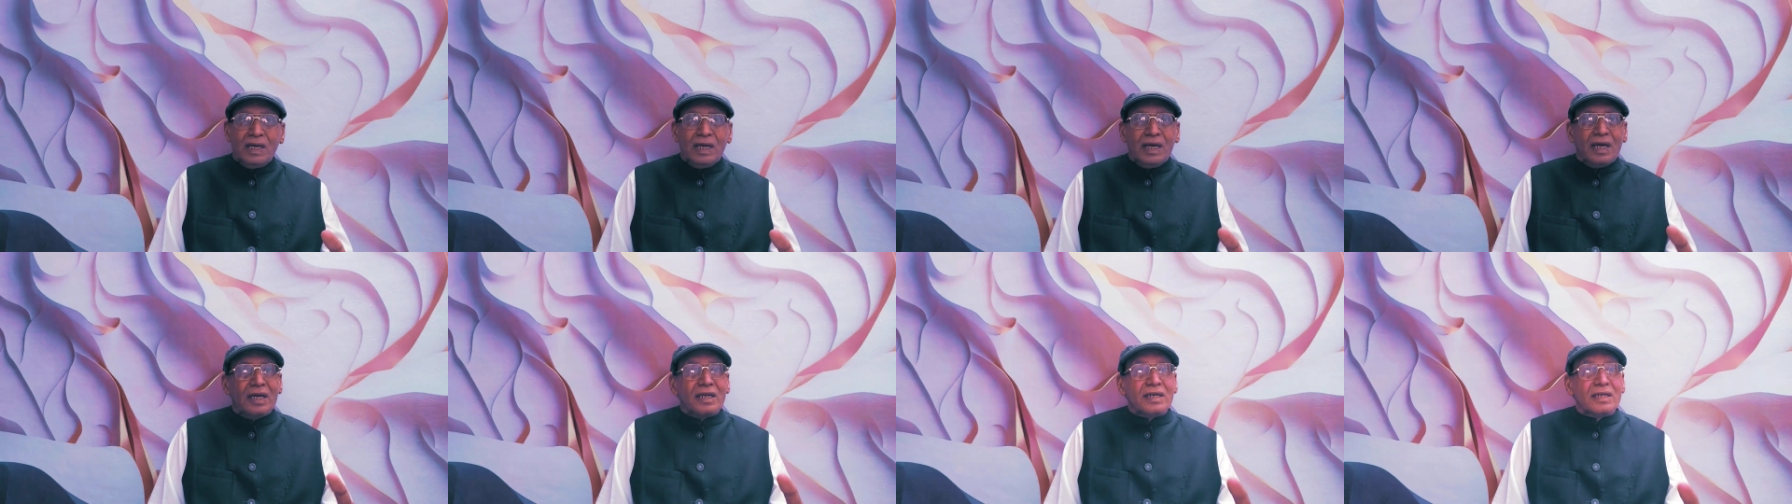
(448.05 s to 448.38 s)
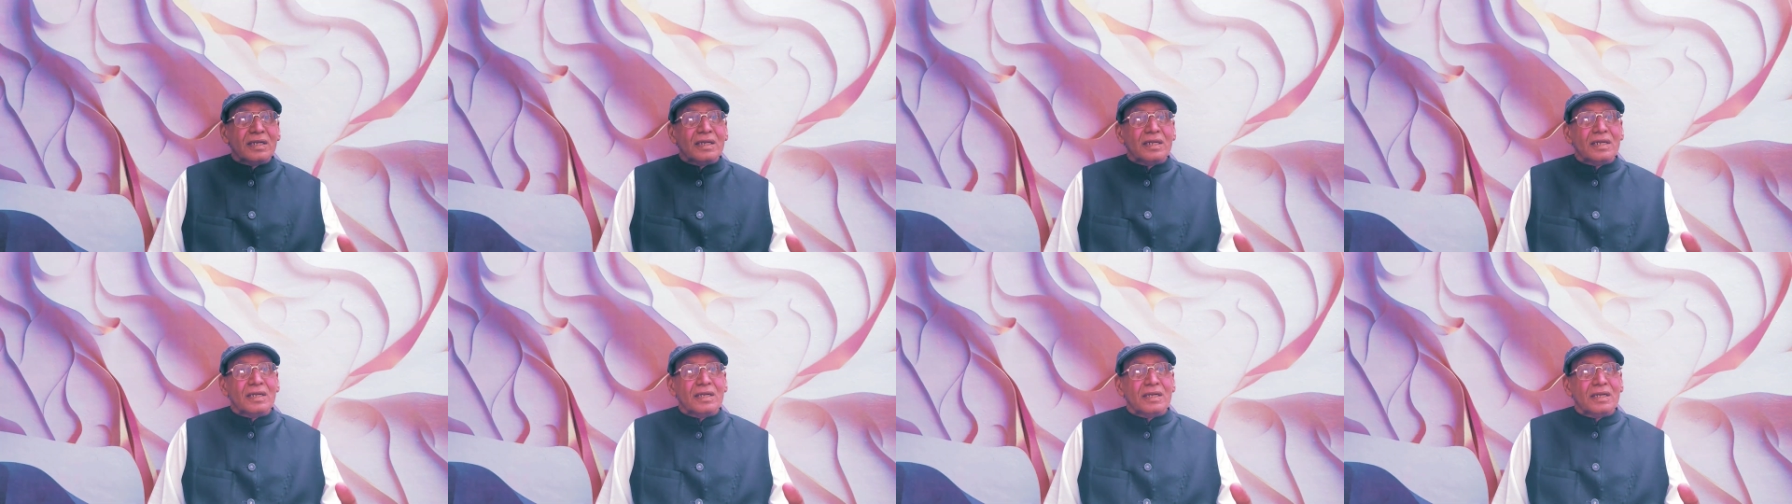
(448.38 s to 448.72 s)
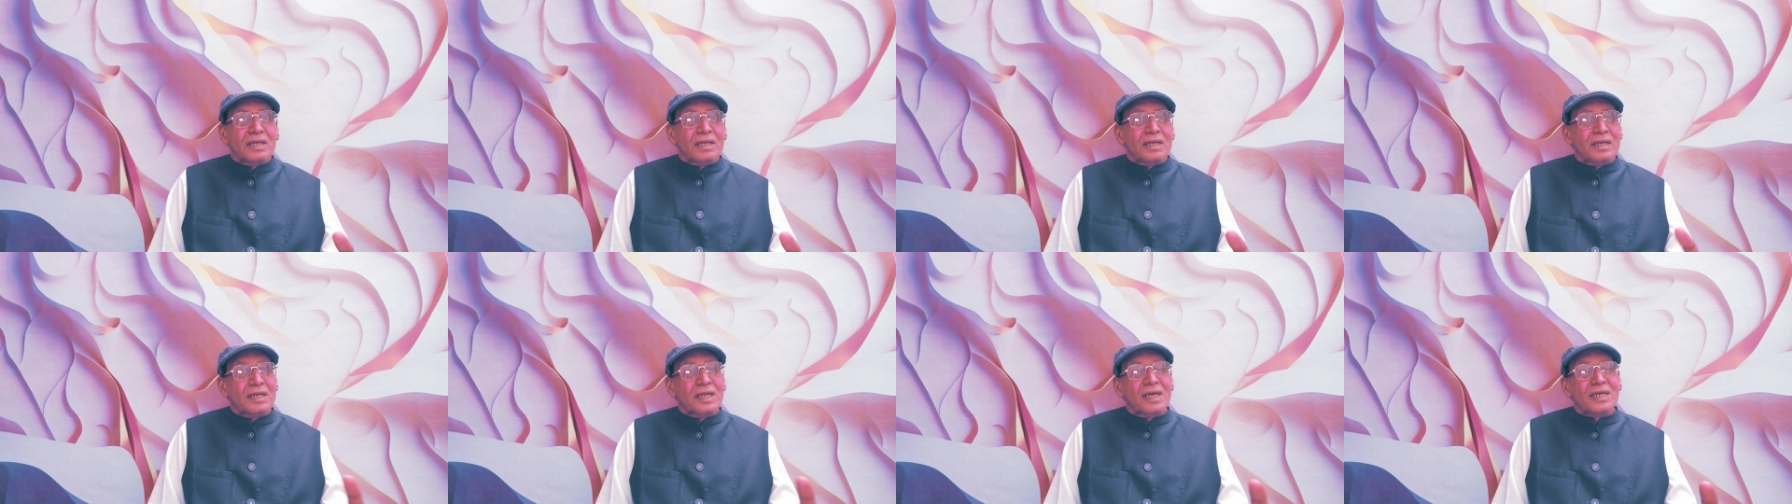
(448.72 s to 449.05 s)

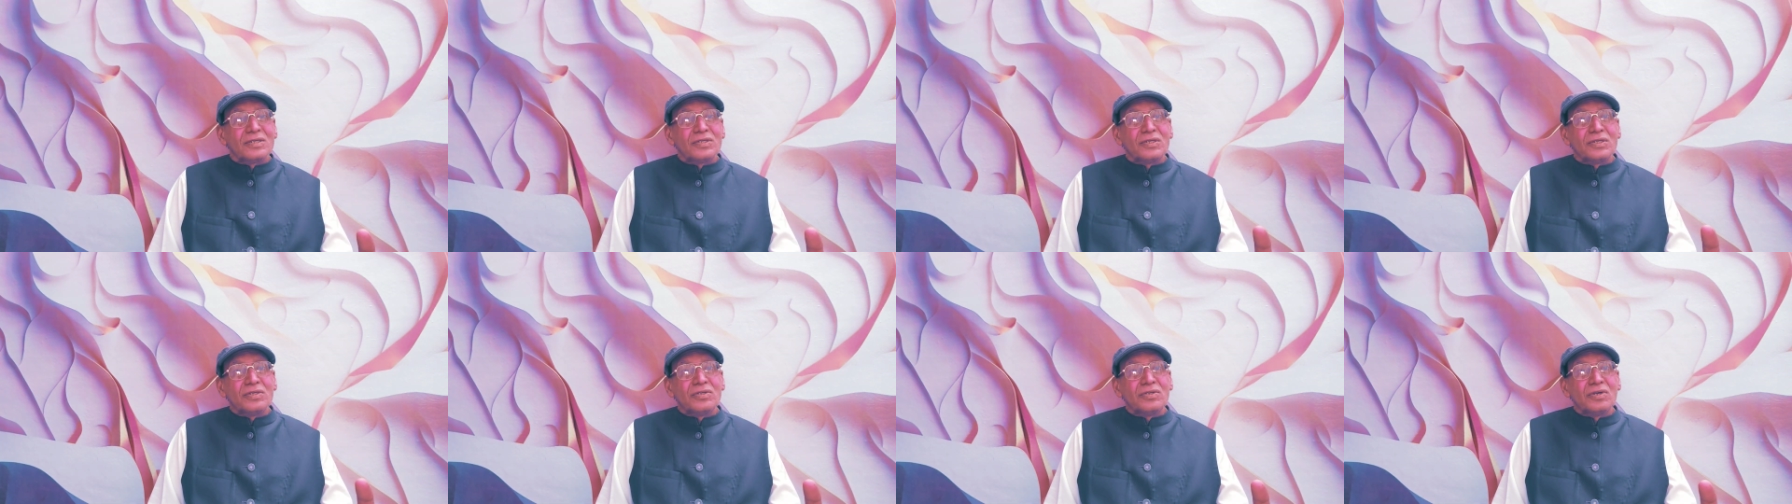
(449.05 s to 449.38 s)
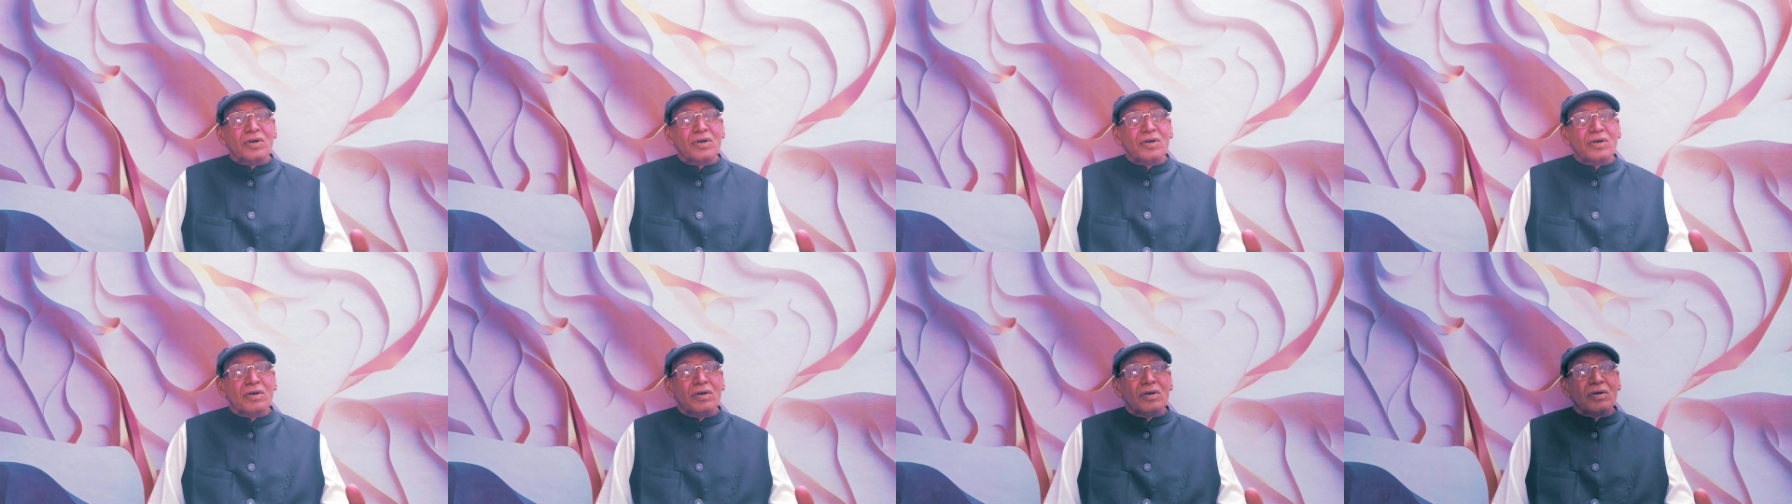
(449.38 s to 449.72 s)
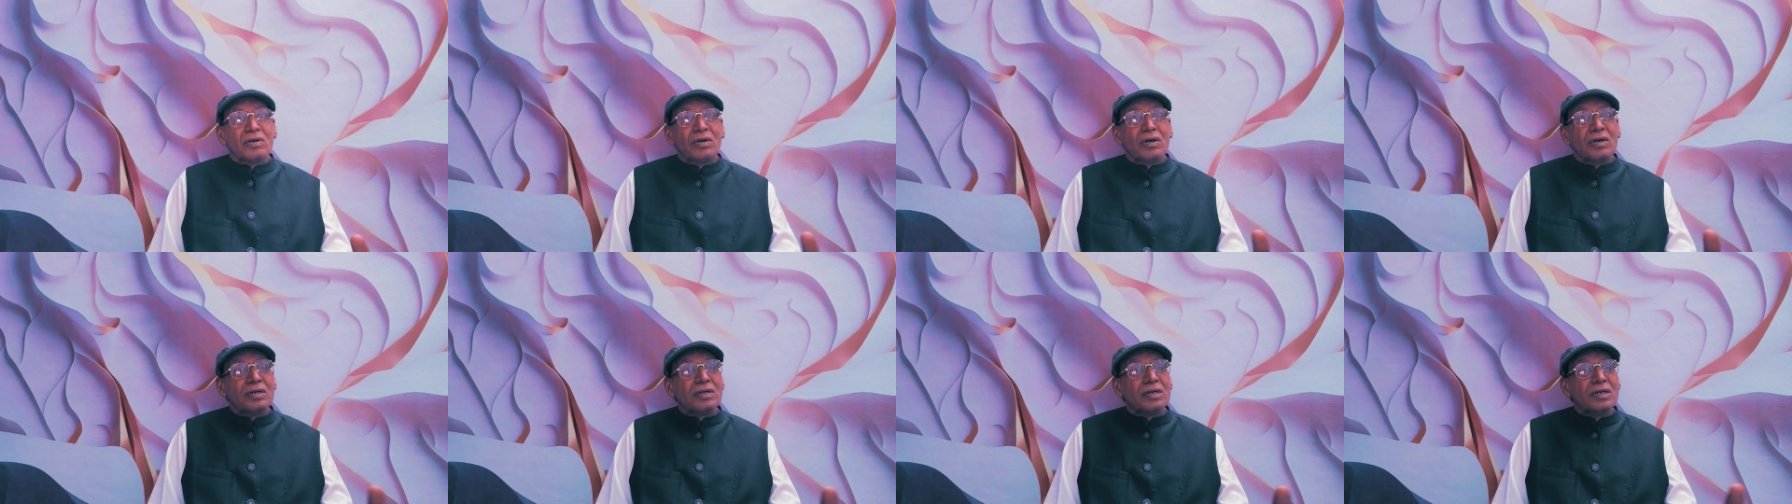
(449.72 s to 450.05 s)
And next is
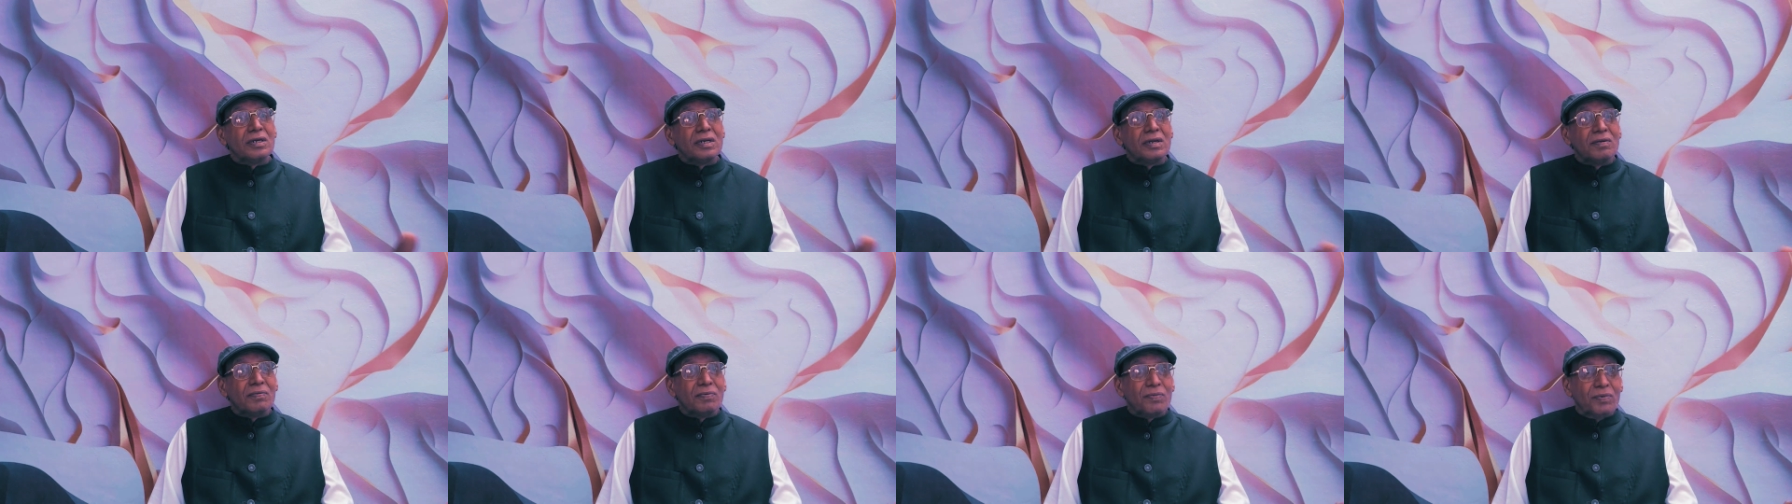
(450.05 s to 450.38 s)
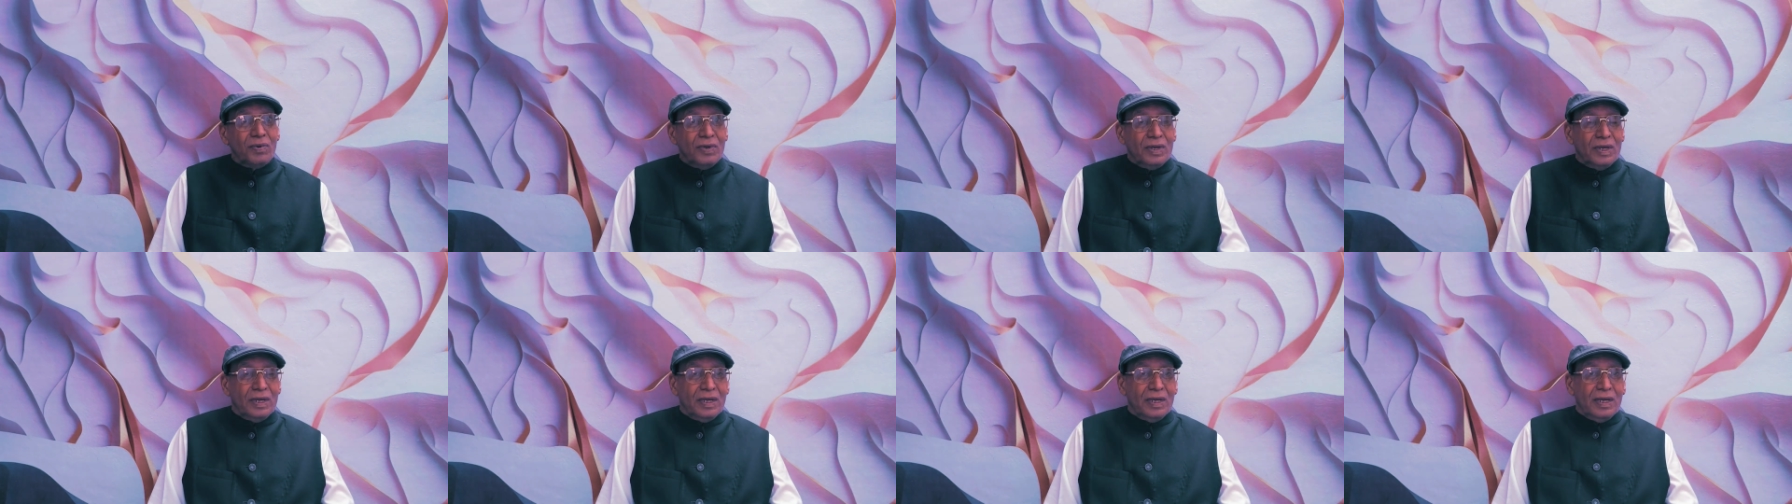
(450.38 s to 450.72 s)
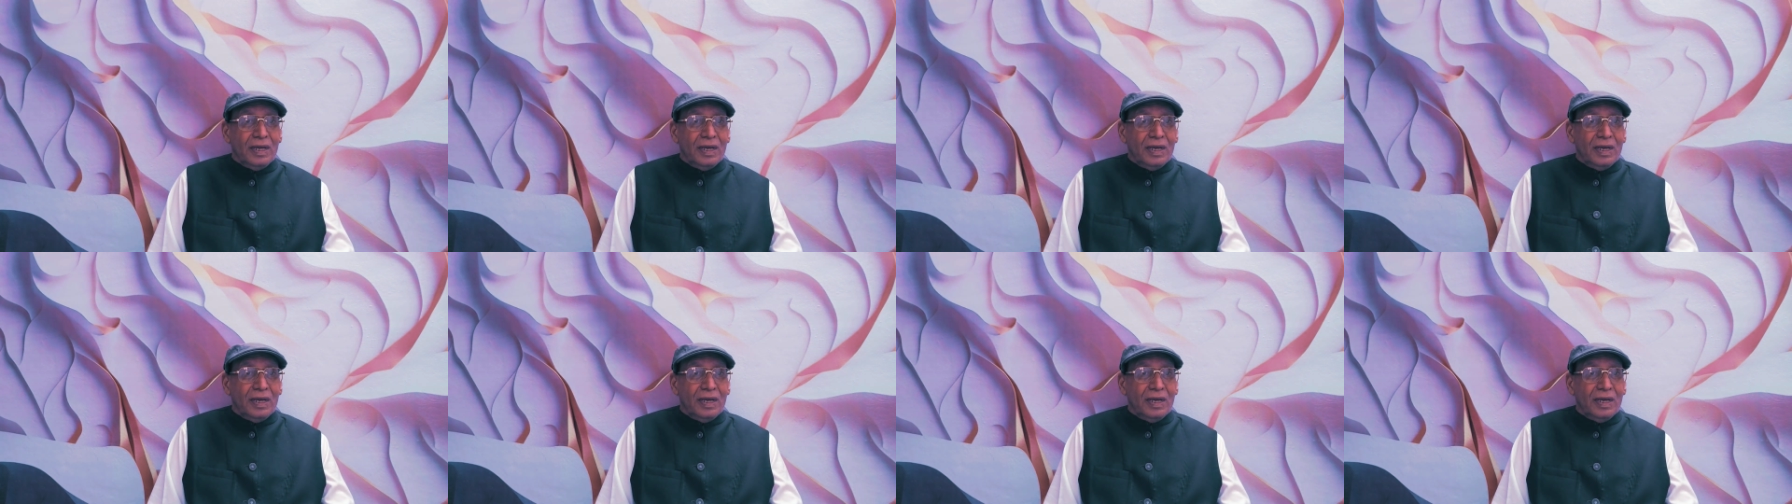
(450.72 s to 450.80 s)
the cognitive